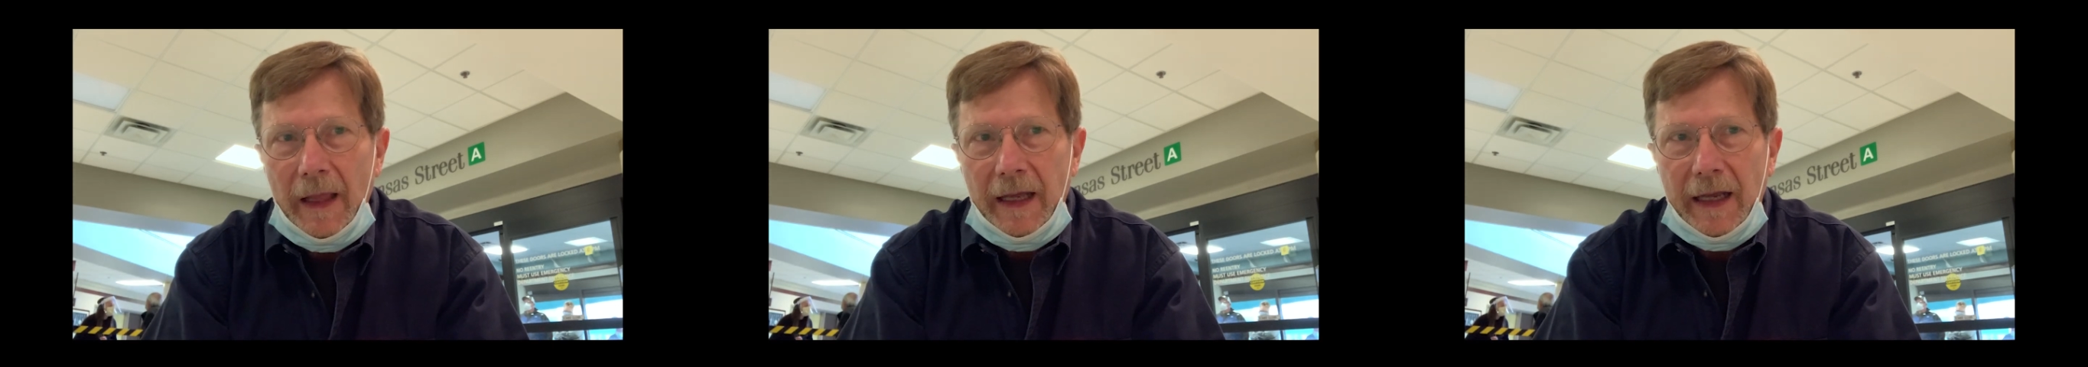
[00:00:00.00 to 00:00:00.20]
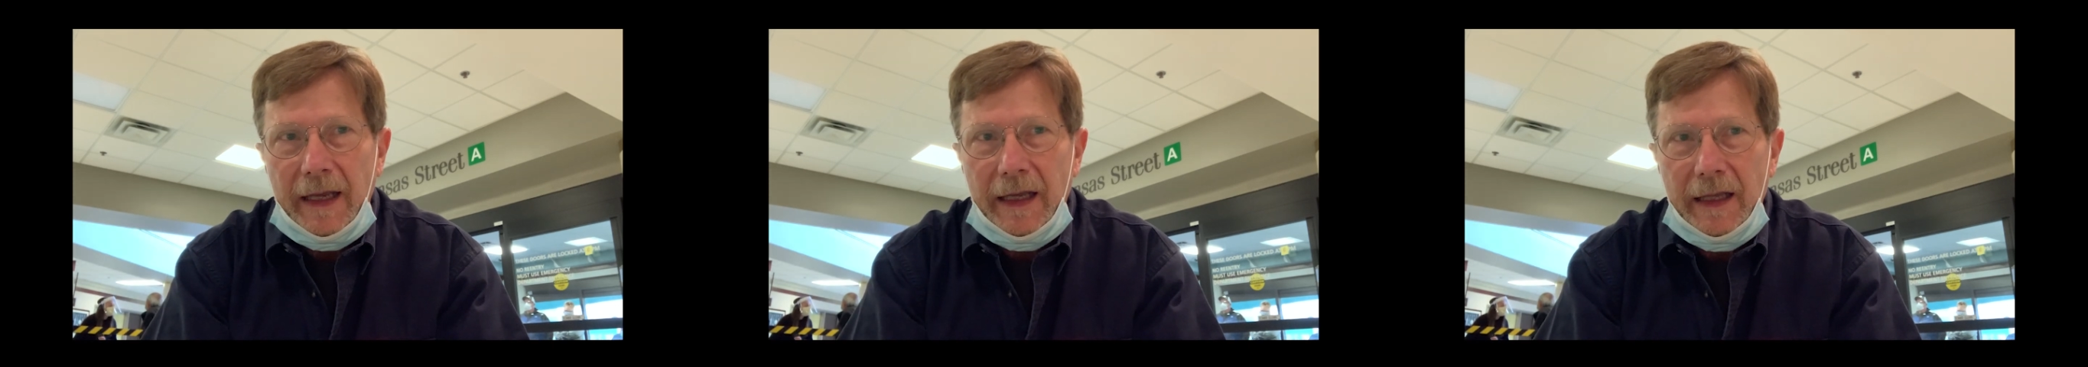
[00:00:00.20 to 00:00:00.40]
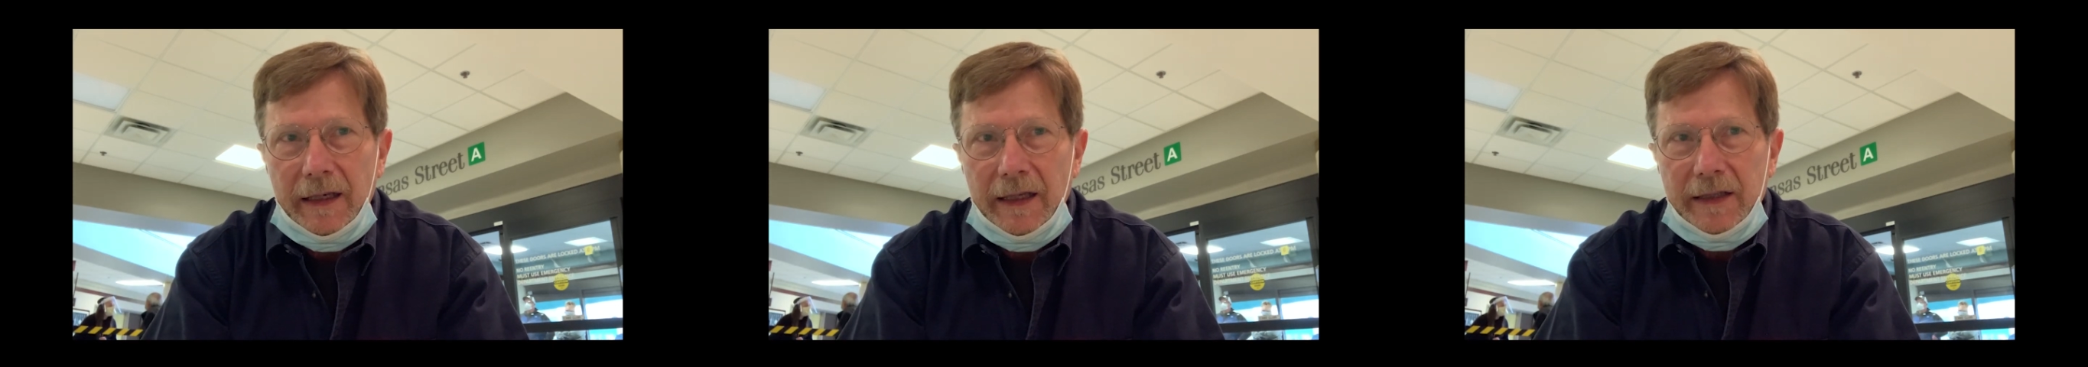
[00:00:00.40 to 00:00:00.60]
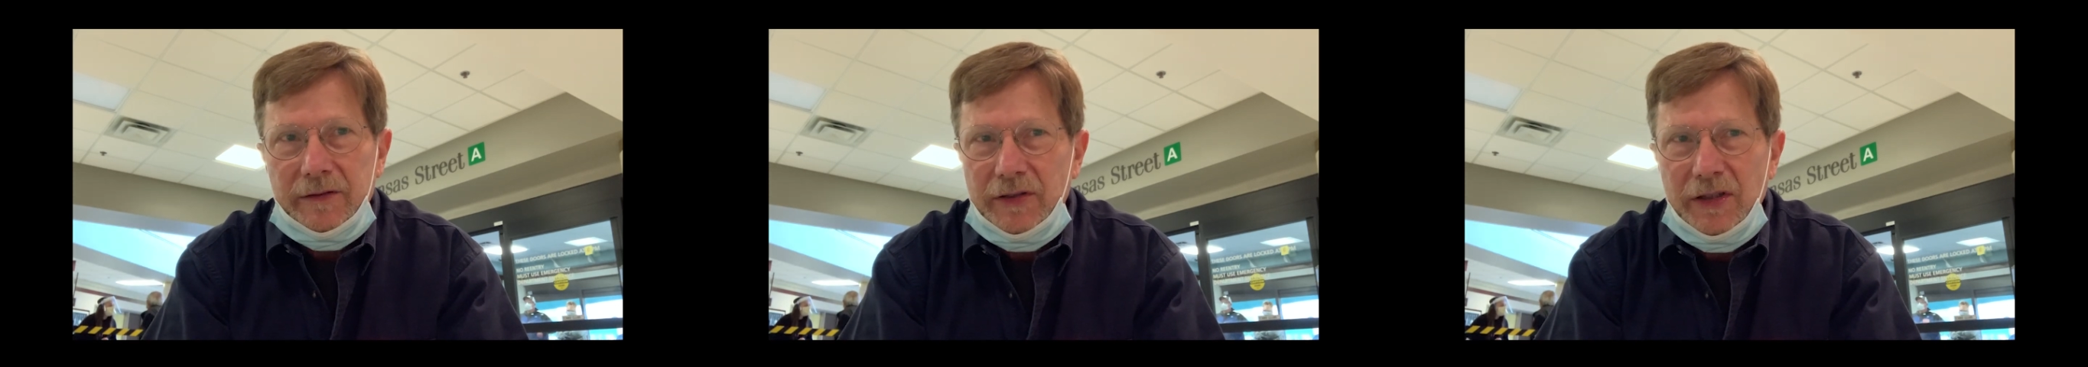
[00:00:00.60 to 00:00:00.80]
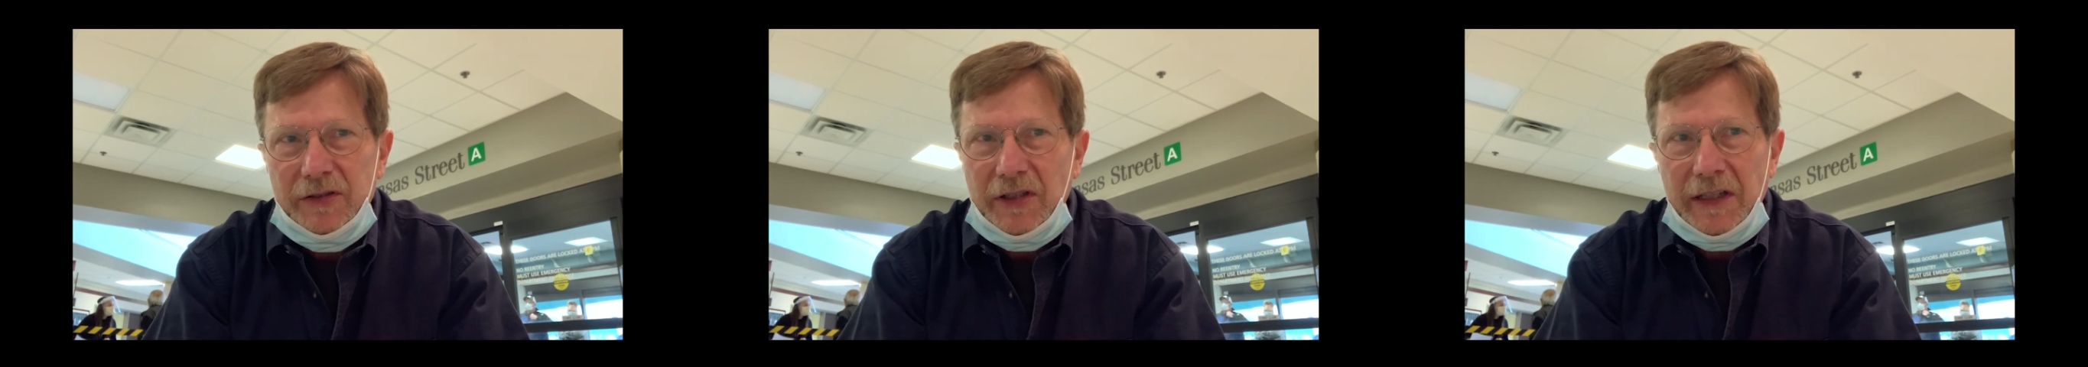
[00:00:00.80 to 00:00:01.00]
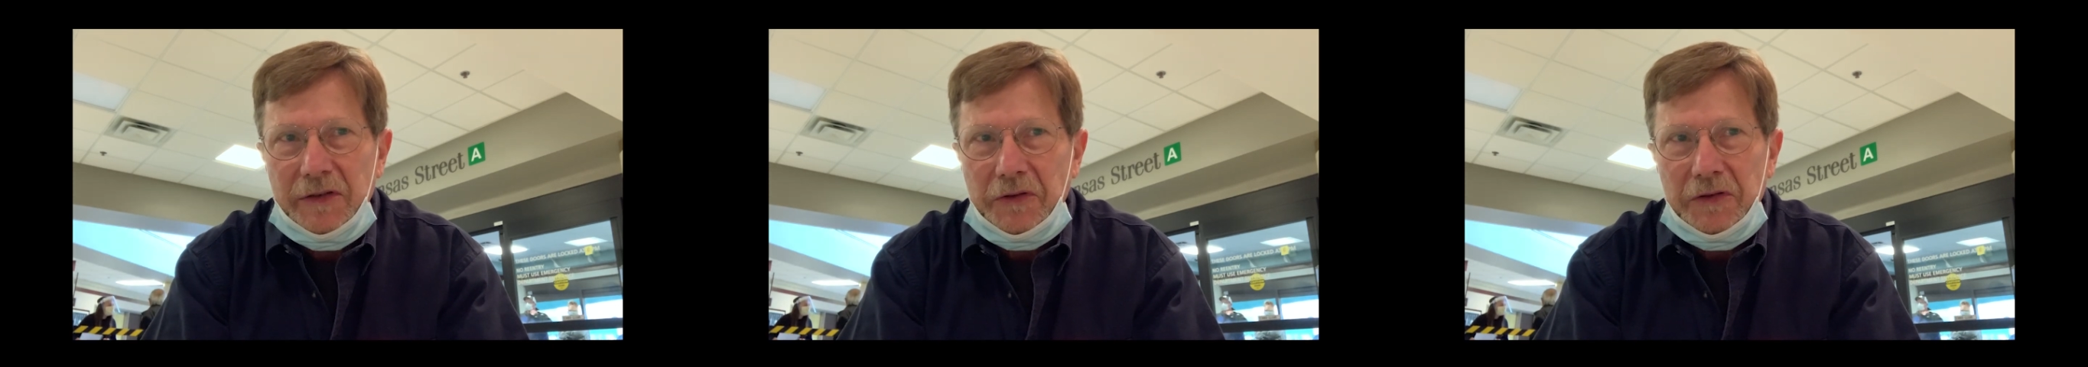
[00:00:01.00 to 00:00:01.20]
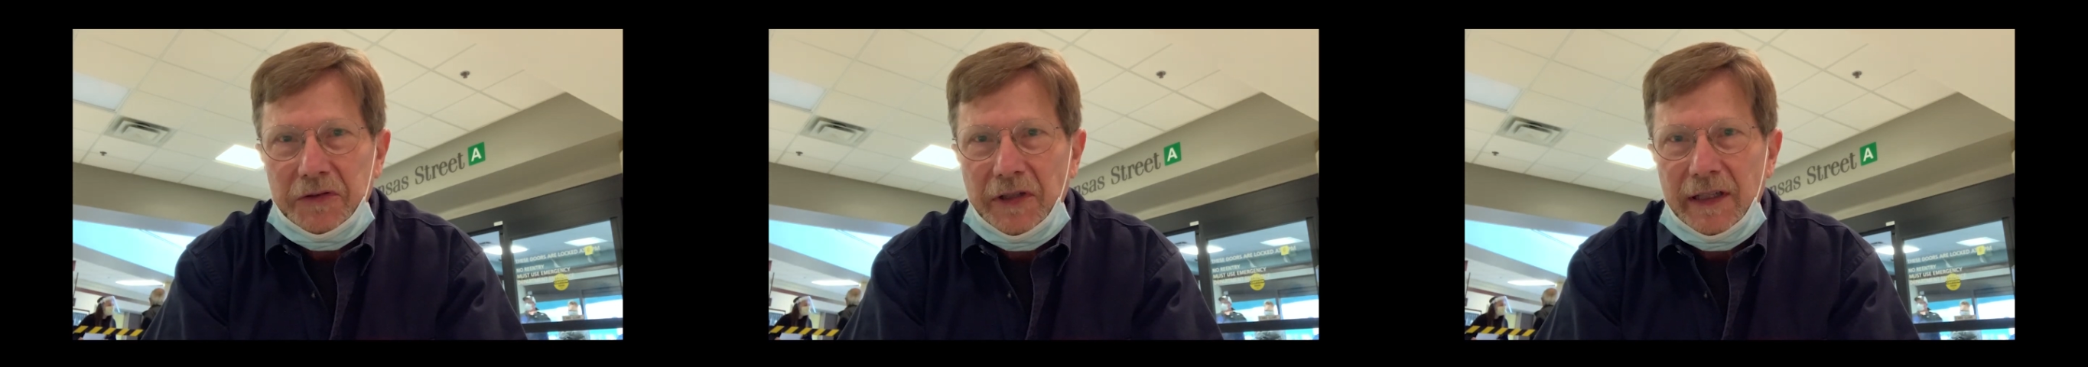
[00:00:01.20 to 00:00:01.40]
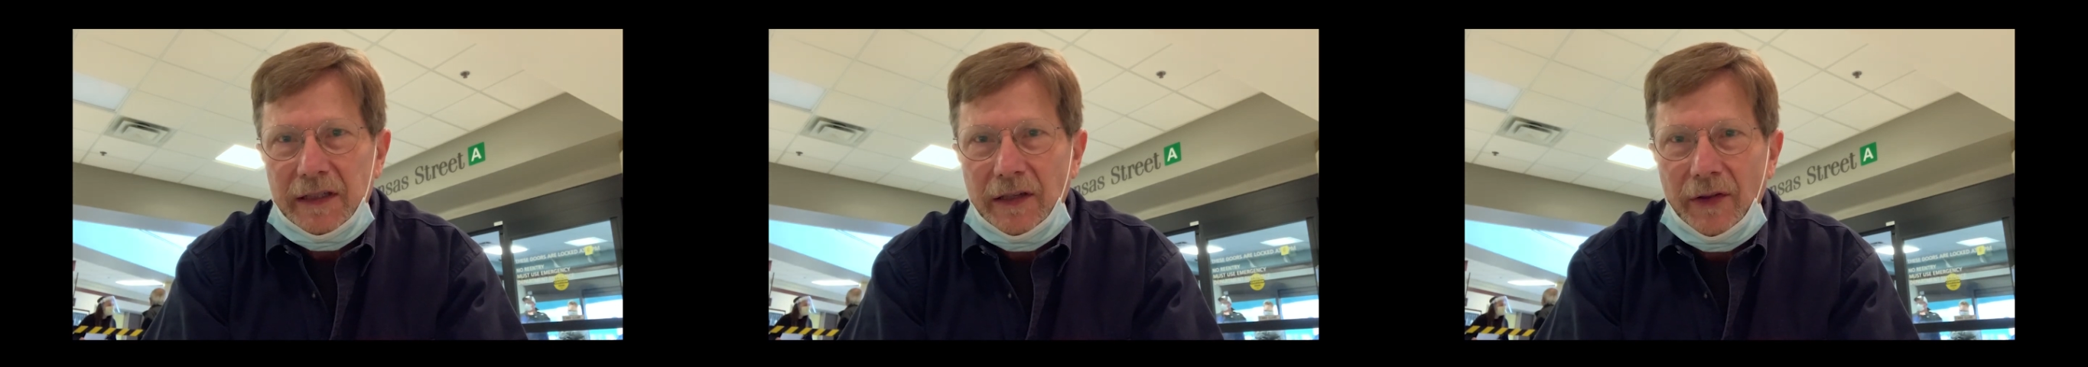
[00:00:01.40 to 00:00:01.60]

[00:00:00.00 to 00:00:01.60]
And it's just interesting